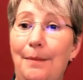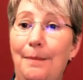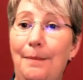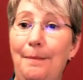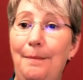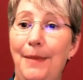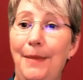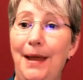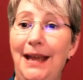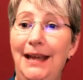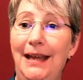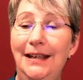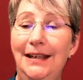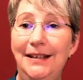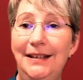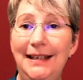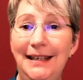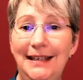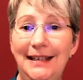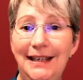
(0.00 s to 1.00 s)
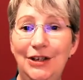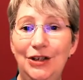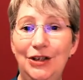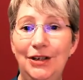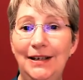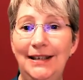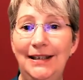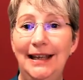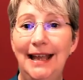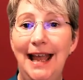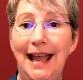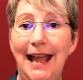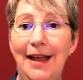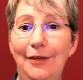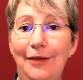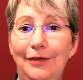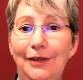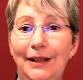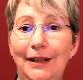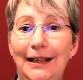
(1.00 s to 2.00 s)
make your decisions
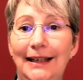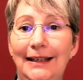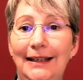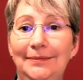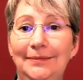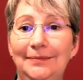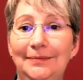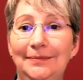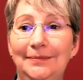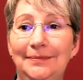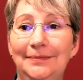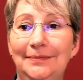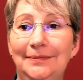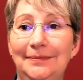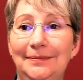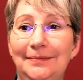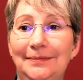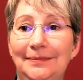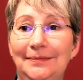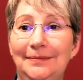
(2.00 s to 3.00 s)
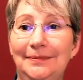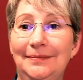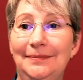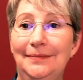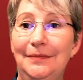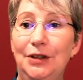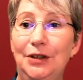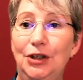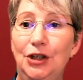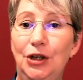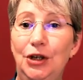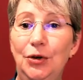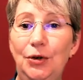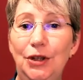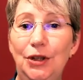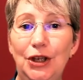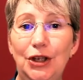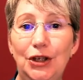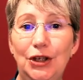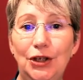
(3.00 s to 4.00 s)
carefully, choose
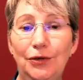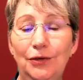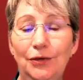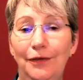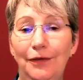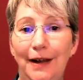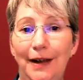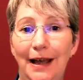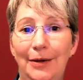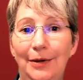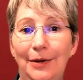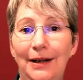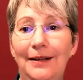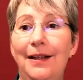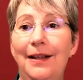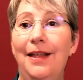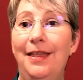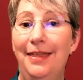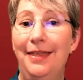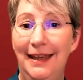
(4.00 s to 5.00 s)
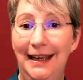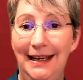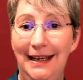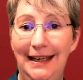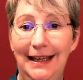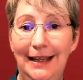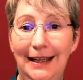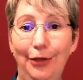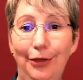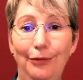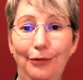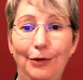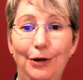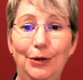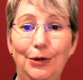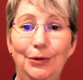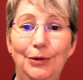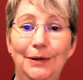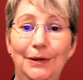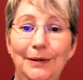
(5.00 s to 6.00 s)
the sunflower, think it
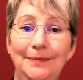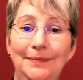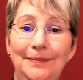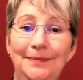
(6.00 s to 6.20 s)
through.